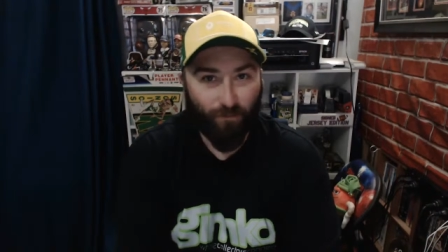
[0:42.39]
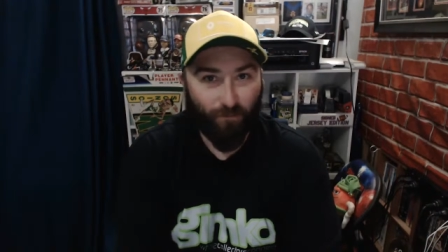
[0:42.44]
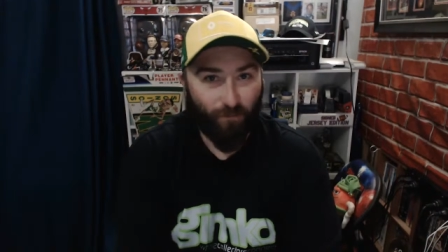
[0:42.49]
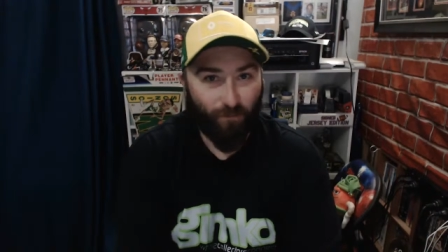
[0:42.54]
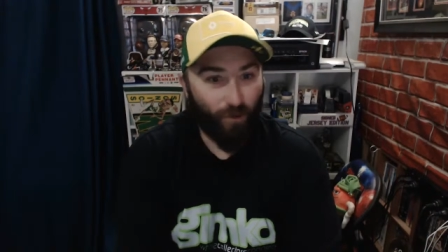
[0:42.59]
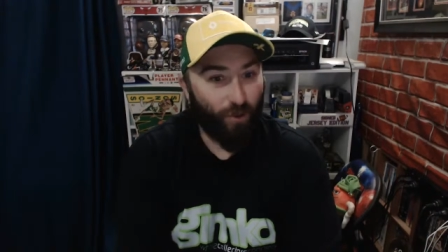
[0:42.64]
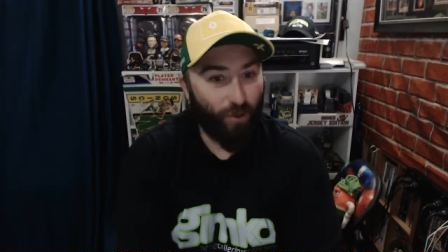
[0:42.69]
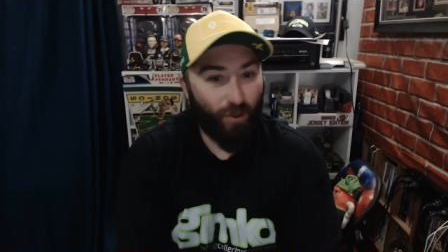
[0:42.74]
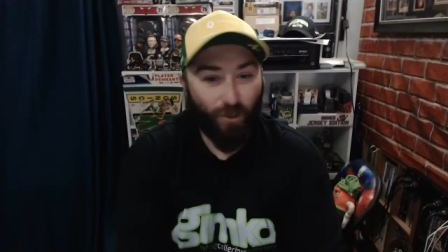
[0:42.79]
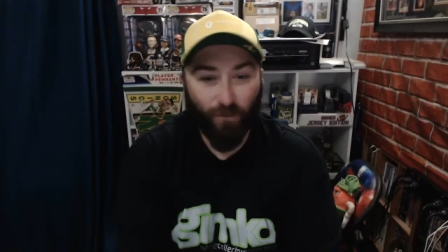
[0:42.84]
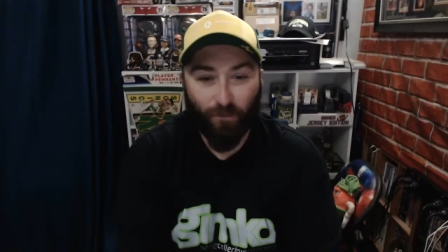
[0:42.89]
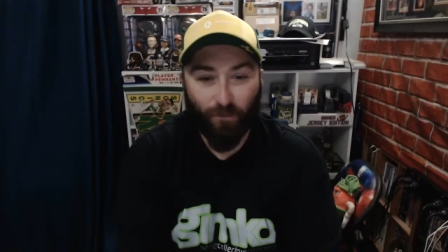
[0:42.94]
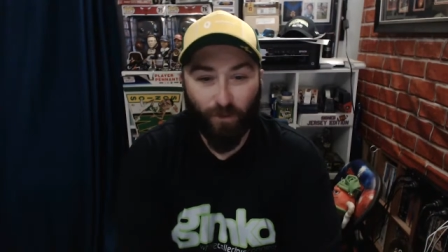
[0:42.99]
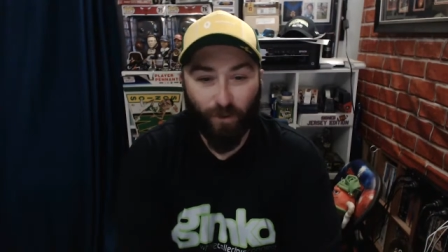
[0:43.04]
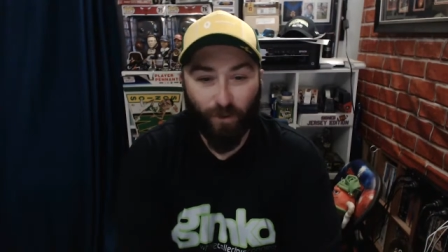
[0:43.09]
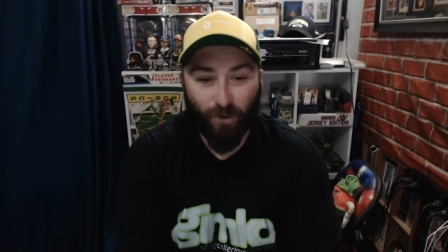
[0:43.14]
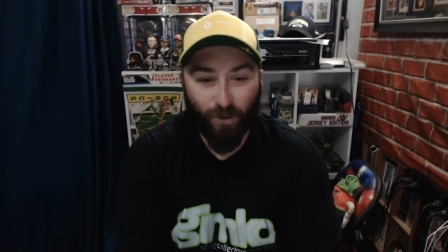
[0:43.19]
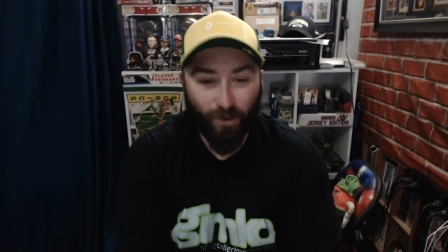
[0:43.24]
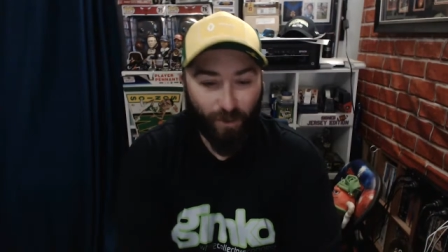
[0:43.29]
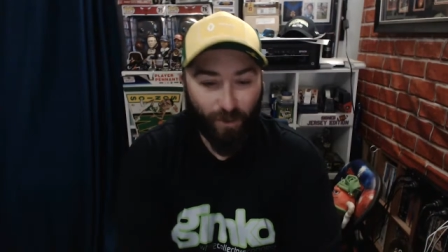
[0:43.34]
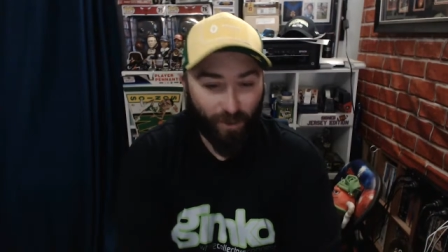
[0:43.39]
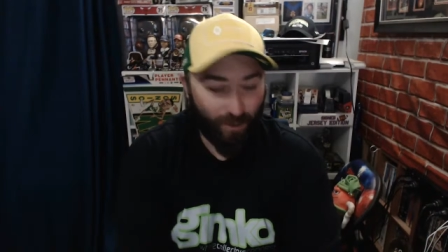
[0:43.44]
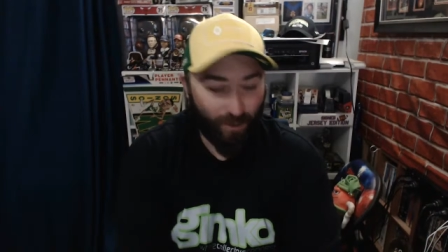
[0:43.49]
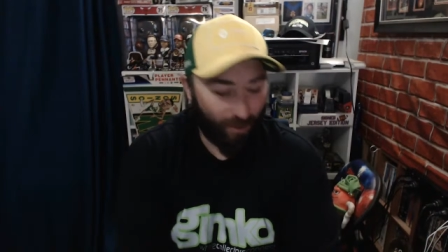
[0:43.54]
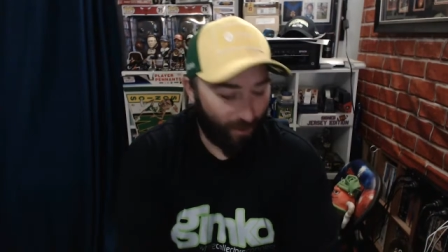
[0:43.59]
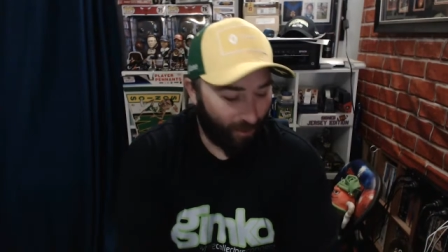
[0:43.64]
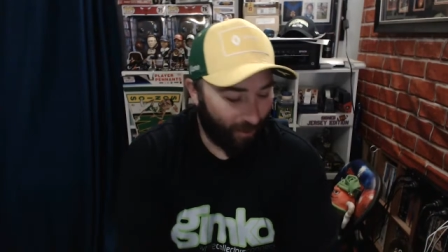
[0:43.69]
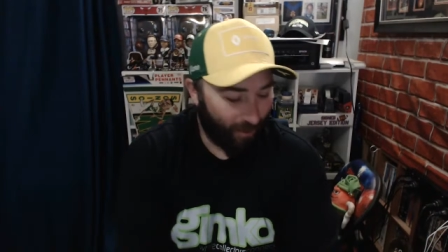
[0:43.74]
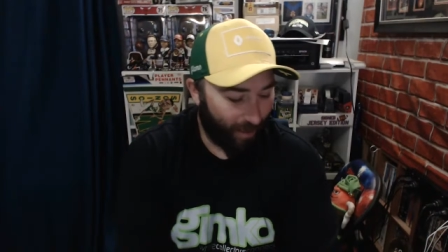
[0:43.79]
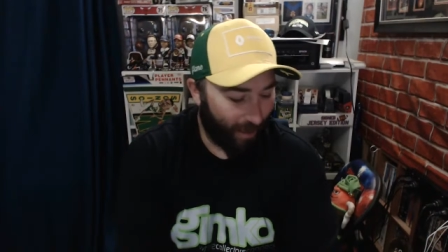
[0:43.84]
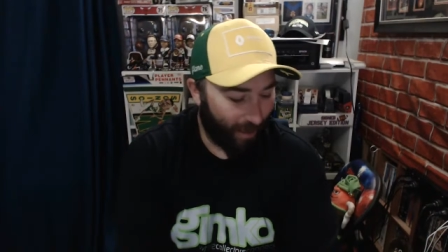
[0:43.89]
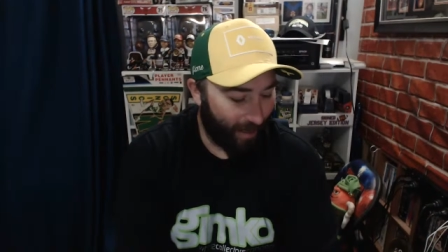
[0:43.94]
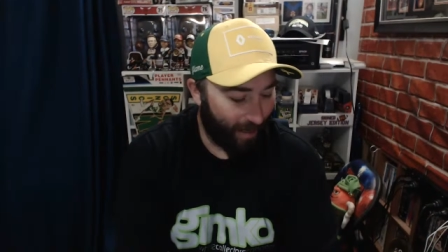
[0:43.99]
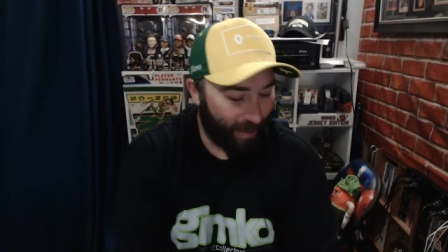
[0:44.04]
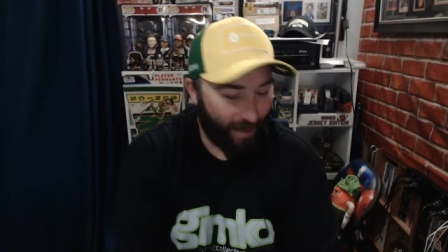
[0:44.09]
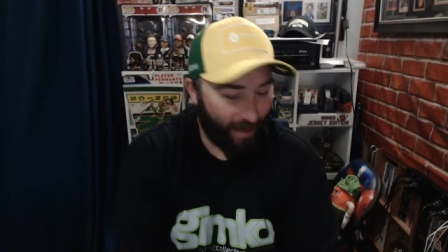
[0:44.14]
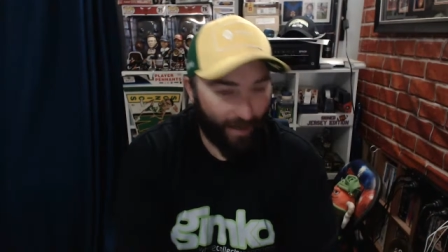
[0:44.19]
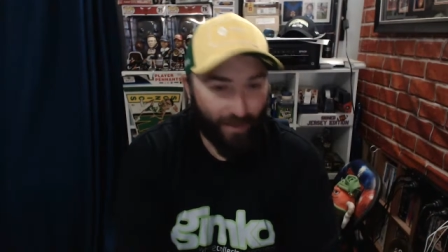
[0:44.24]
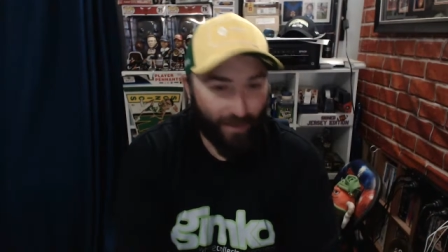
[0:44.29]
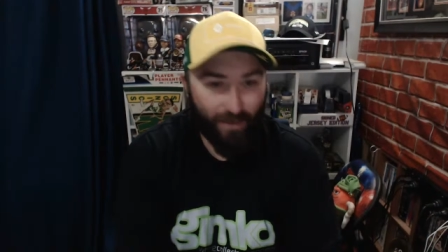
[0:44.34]
Future Force,
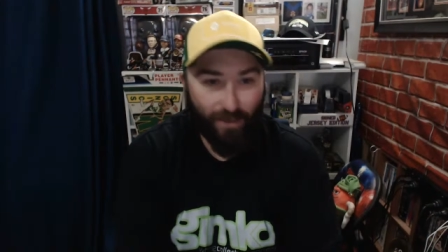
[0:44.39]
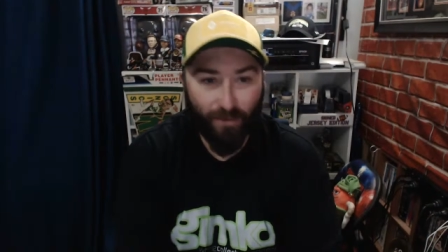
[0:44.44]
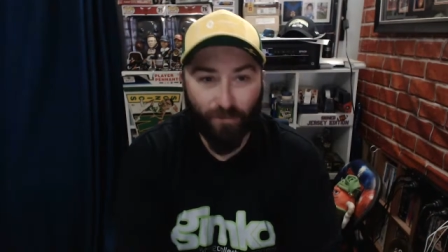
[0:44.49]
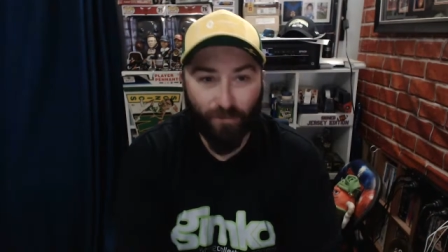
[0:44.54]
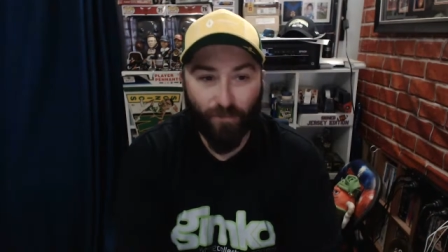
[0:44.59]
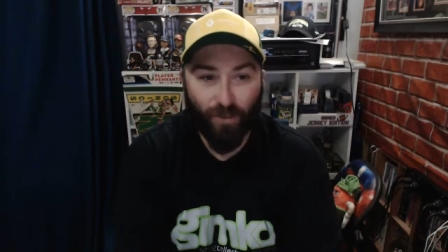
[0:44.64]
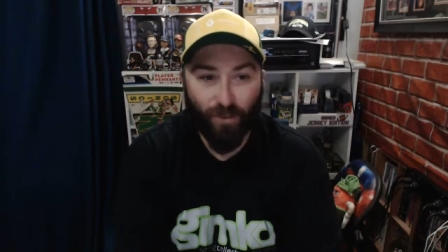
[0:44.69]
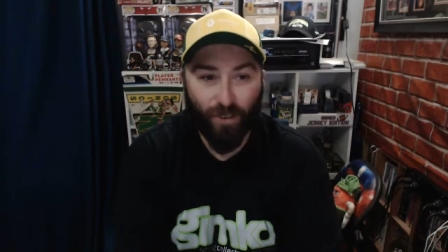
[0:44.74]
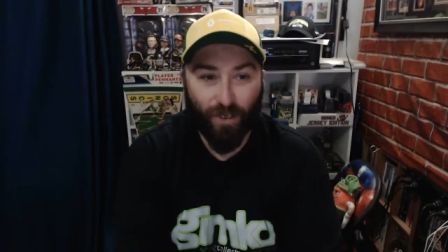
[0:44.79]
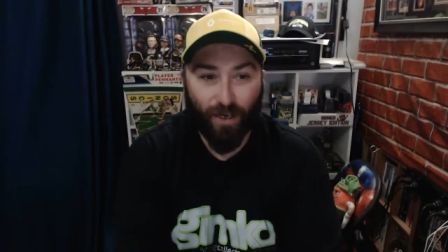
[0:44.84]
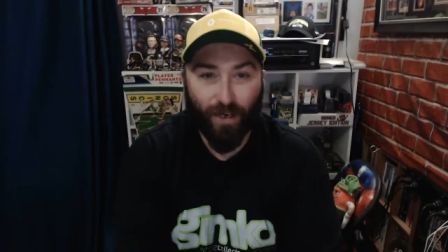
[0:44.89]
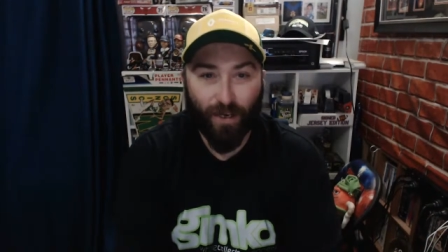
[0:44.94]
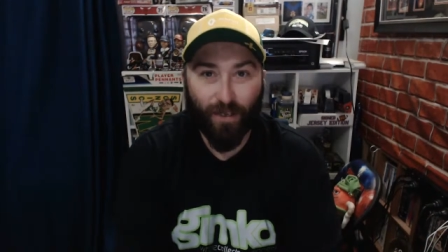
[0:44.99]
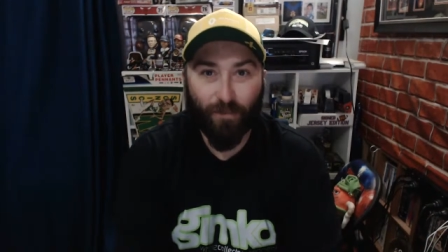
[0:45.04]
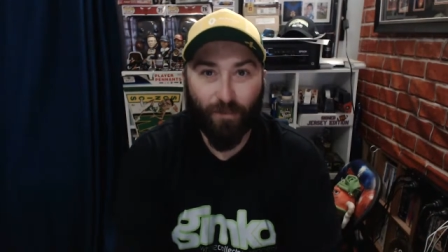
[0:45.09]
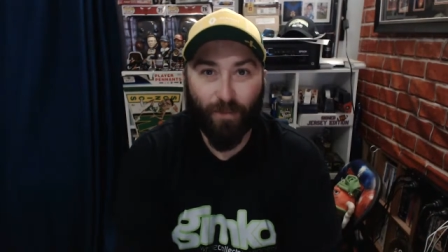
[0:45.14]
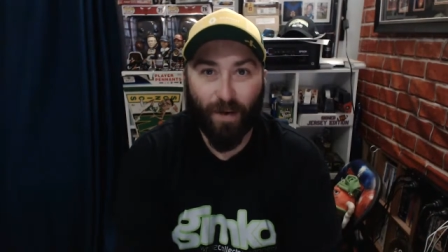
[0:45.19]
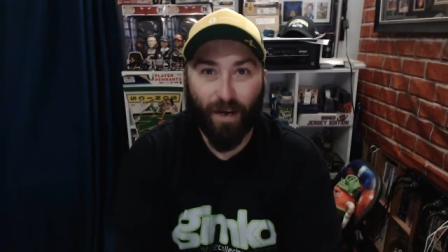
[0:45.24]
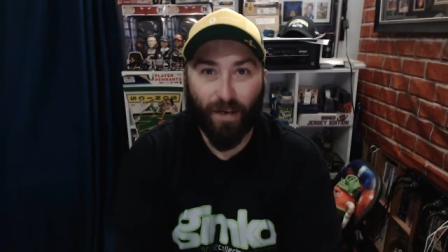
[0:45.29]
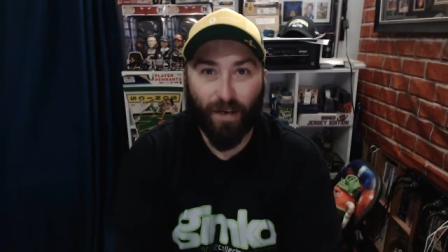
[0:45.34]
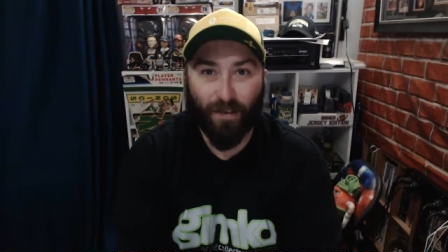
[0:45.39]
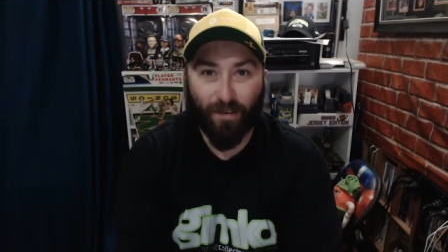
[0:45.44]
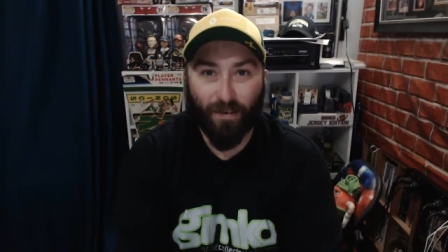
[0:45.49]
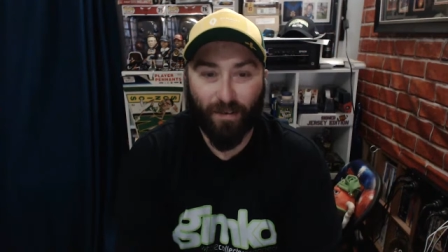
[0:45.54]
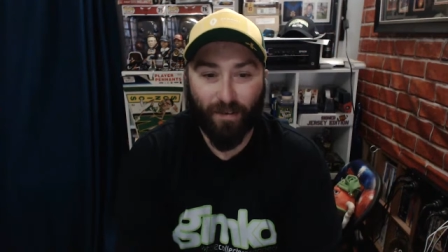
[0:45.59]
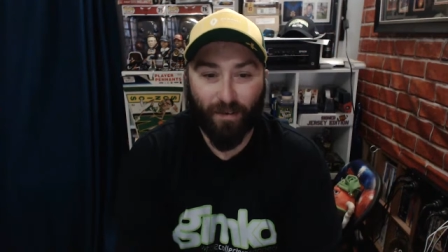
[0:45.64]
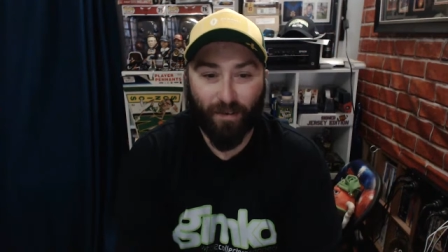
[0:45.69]
and some starter packs.